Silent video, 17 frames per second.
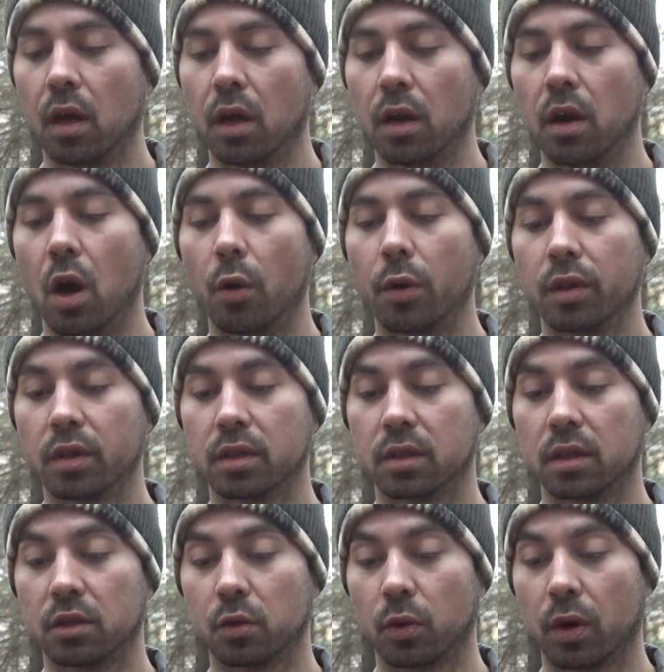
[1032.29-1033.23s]
knowing the
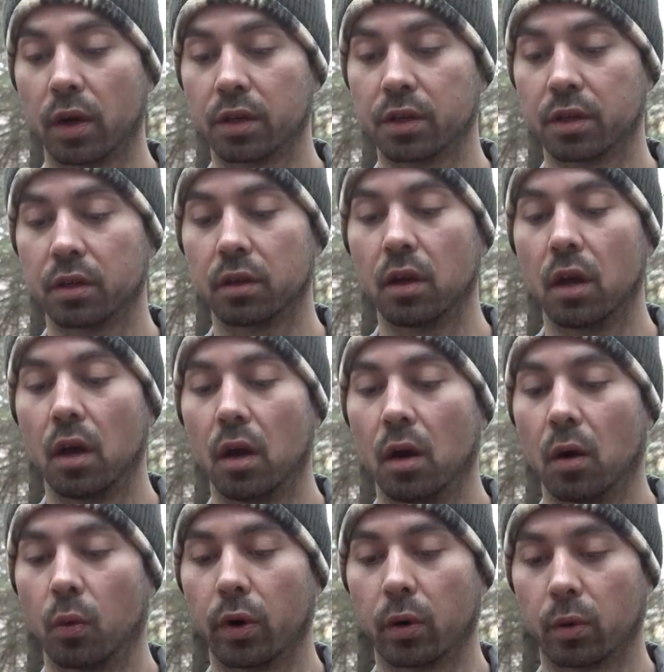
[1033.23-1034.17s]
situation
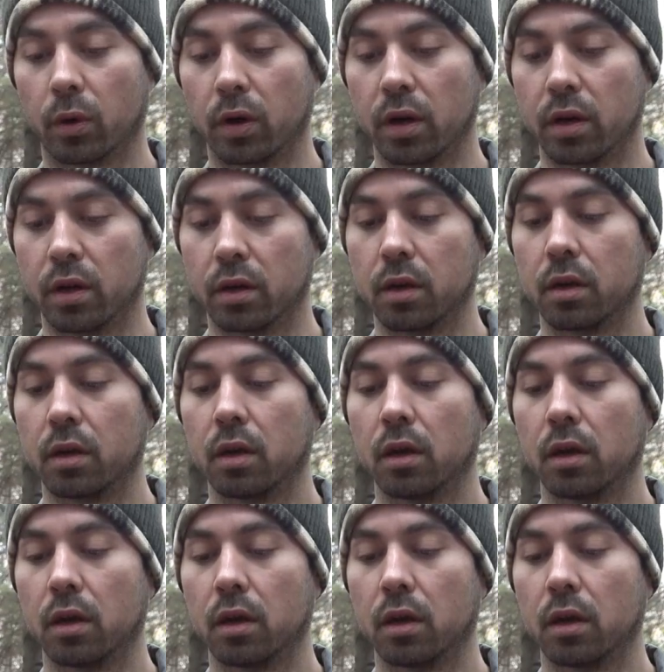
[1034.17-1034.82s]
we were in,